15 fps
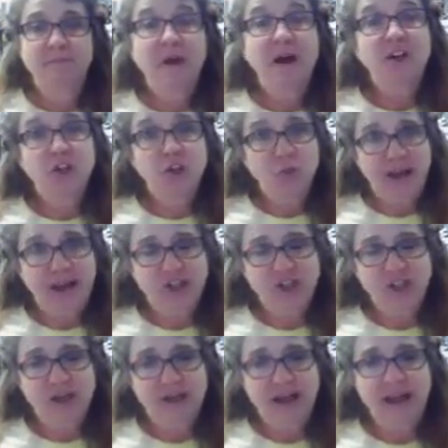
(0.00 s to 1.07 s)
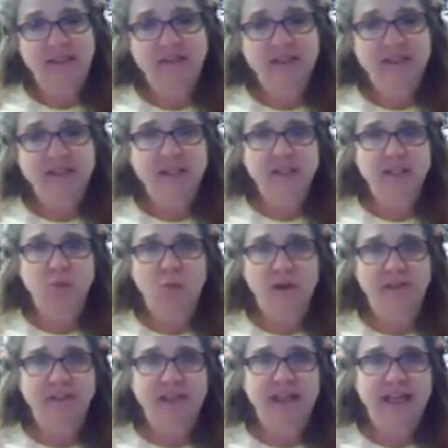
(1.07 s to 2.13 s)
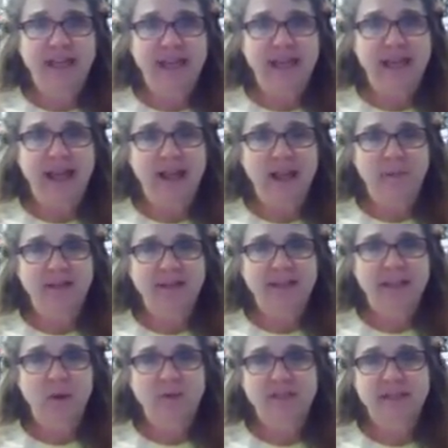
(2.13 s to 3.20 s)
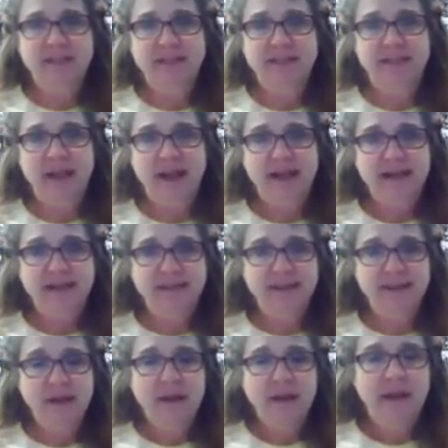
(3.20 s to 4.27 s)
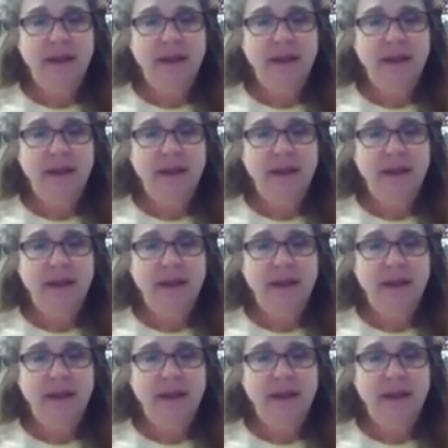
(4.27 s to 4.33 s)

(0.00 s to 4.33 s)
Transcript: Punctuation, and this is one of the key elements that was discussed